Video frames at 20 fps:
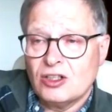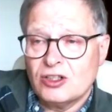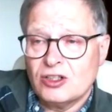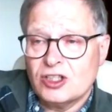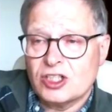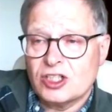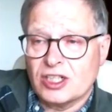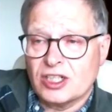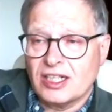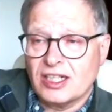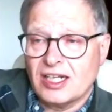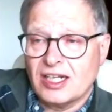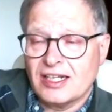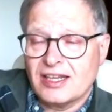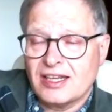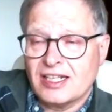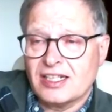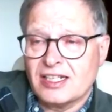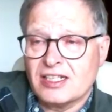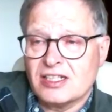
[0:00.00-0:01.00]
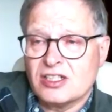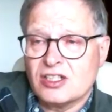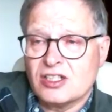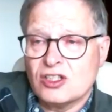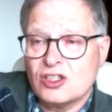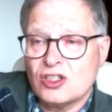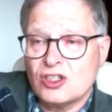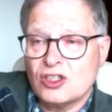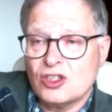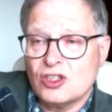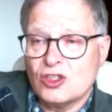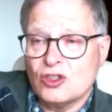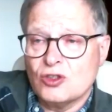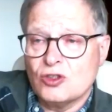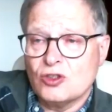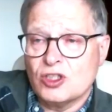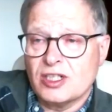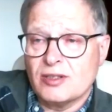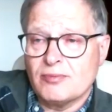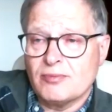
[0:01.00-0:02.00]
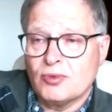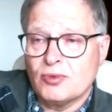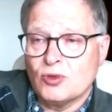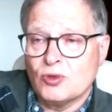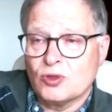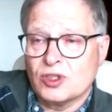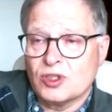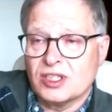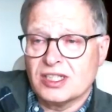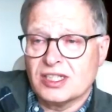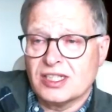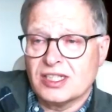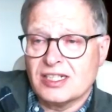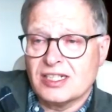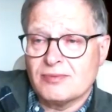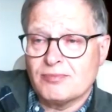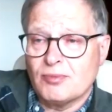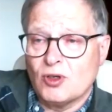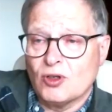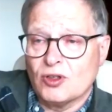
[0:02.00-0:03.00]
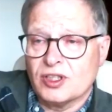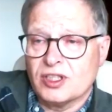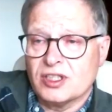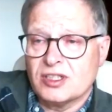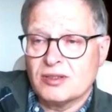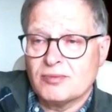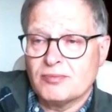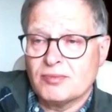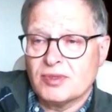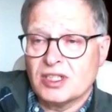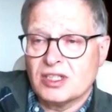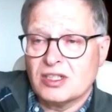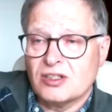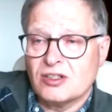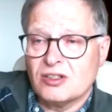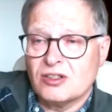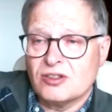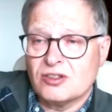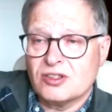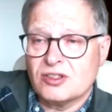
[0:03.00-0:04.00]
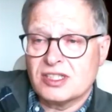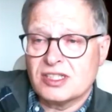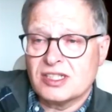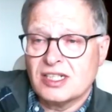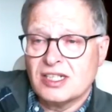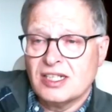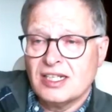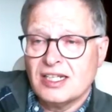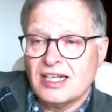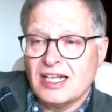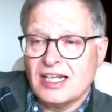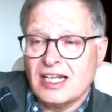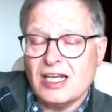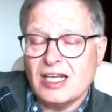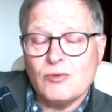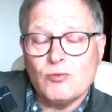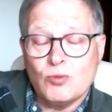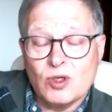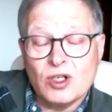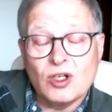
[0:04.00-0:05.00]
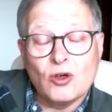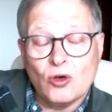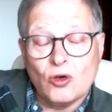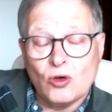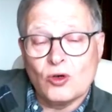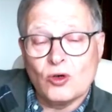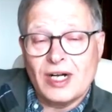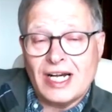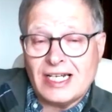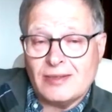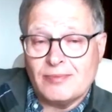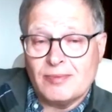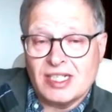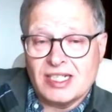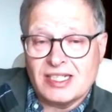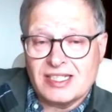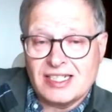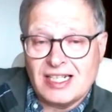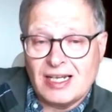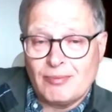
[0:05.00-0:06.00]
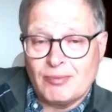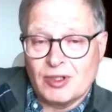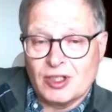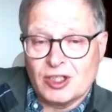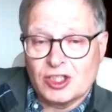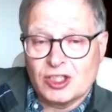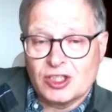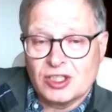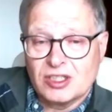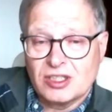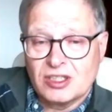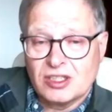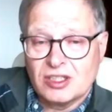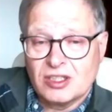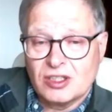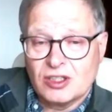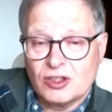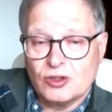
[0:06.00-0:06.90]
culture, I think, is hugely important at this point because it will already be established.